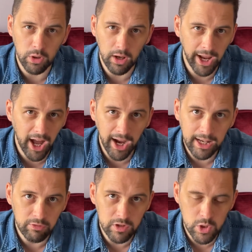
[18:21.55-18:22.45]
like highly
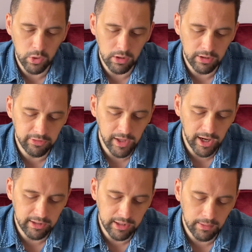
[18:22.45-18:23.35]
visual is the
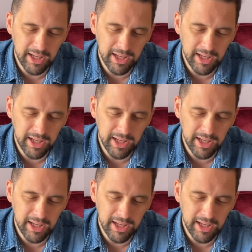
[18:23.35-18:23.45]
idea,